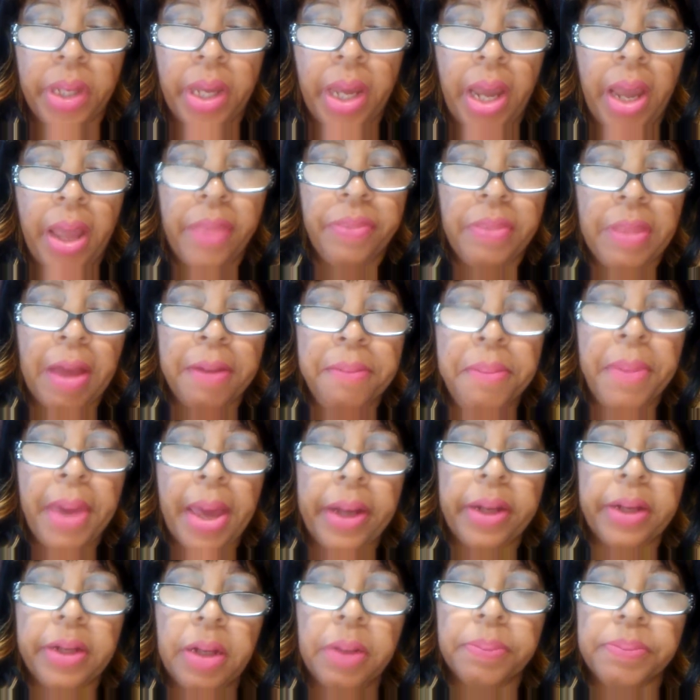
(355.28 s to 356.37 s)
and they
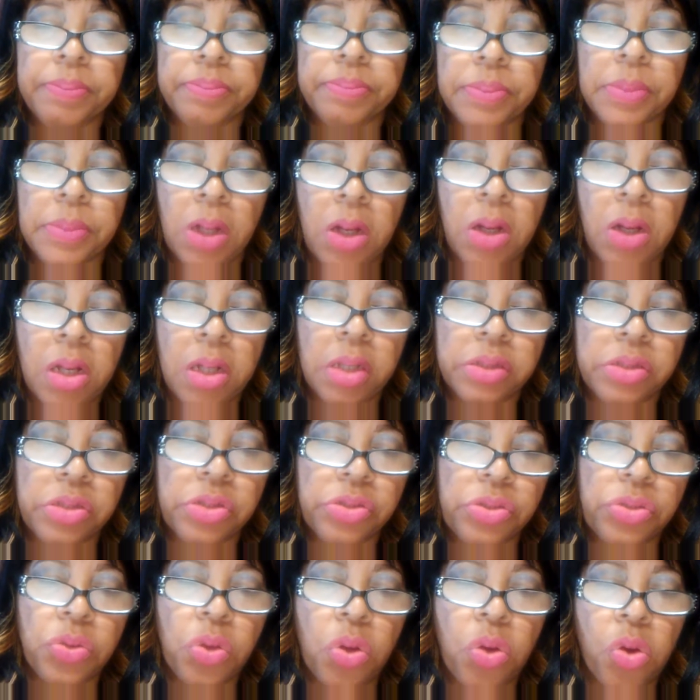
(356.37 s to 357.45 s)
make up
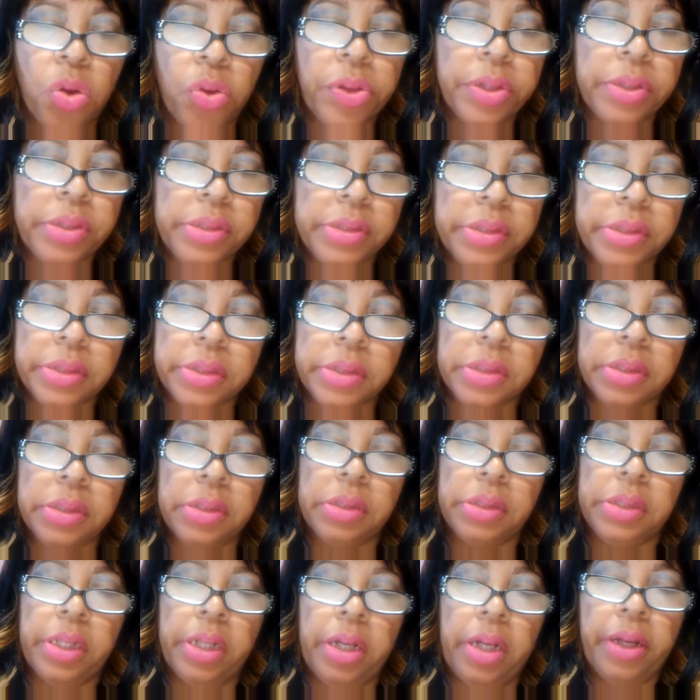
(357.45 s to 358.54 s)
stories
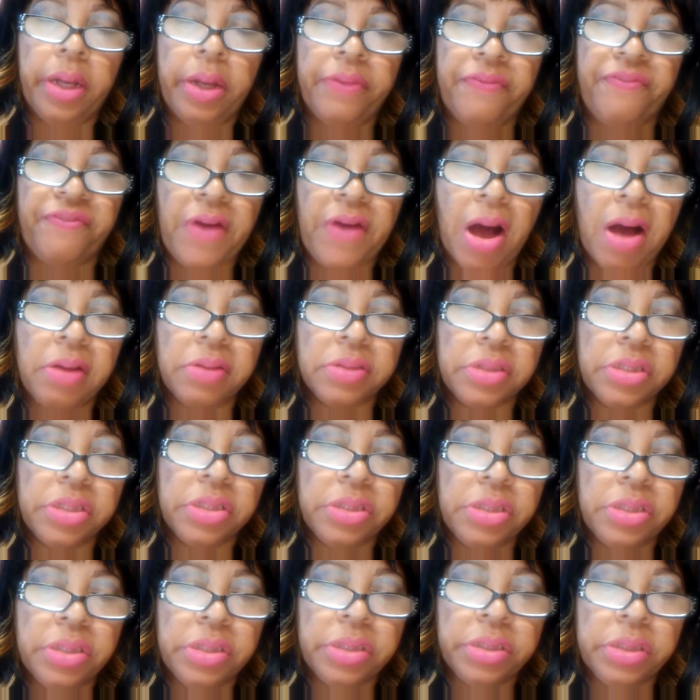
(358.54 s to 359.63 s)
and
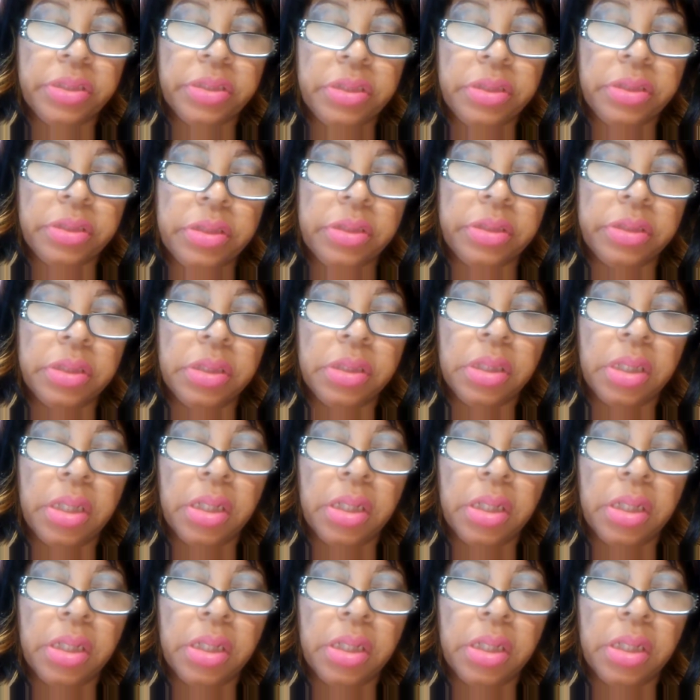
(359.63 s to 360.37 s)
falsehoods,